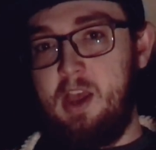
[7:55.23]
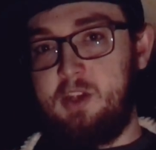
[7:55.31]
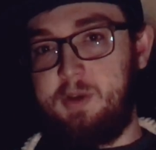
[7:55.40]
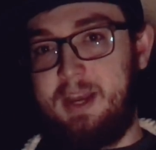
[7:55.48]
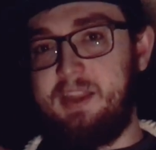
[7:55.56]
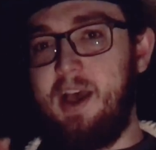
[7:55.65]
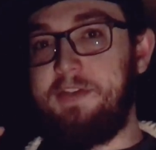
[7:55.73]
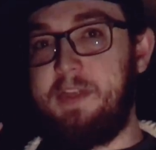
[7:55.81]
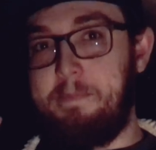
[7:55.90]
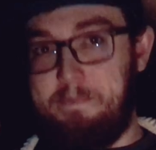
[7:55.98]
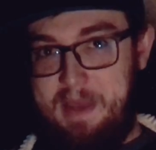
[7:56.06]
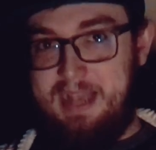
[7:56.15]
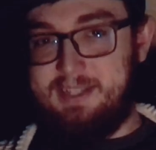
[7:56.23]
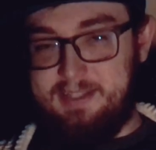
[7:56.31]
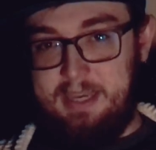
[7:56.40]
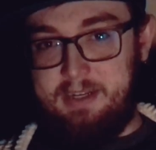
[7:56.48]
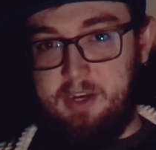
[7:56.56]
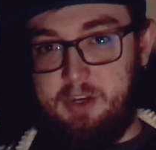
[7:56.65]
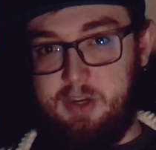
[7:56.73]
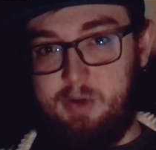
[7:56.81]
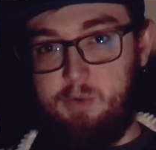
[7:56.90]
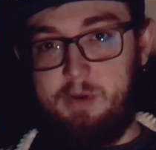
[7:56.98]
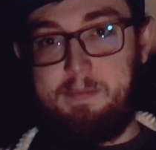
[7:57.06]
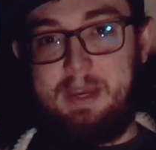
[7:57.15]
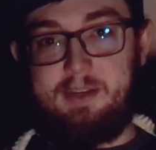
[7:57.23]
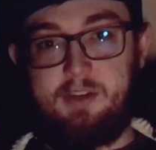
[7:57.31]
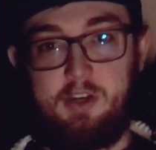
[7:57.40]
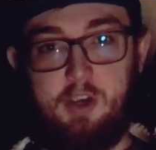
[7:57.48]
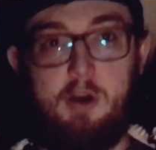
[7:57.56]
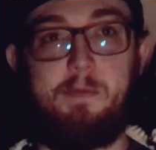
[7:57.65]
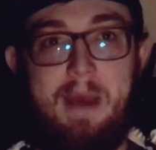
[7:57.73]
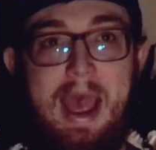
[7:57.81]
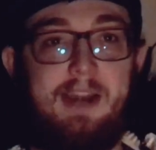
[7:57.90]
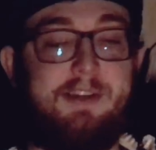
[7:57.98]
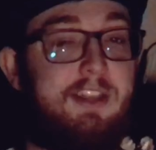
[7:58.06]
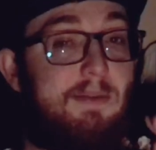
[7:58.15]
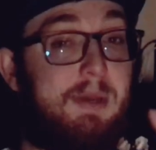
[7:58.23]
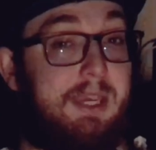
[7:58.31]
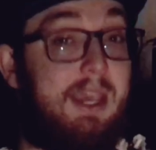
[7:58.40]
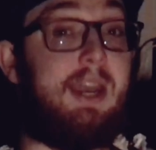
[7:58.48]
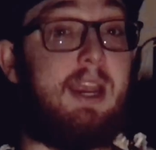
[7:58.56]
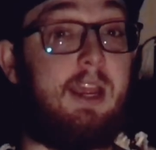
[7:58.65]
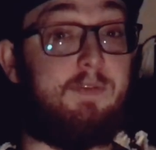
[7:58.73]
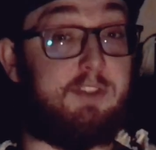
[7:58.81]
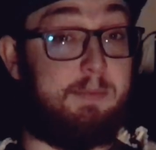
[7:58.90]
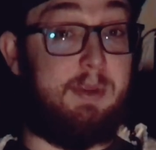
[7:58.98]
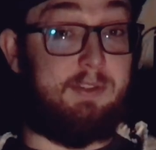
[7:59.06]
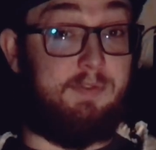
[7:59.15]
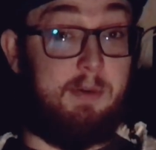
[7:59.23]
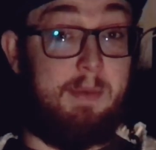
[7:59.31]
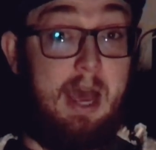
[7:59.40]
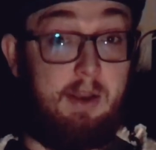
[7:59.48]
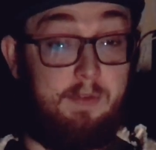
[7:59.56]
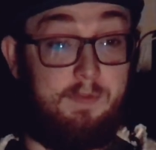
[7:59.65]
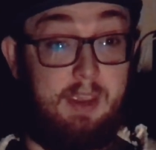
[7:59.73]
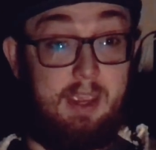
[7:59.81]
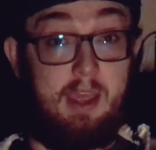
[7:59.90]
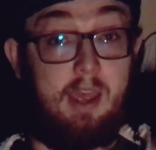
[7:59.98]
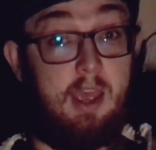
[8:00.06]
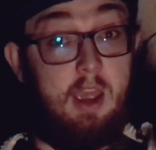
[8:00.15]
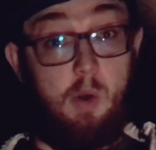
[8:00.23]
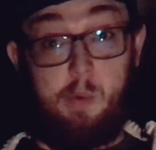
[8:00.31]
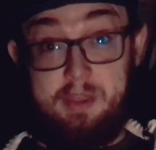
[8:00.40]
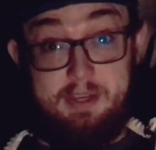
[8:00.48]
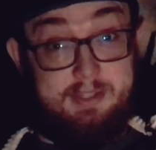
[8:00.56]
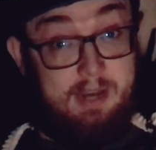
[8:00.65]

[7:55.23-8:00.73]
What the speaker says: So I thought the best thing to do would be to go back to the beginning of Smith's filmography with his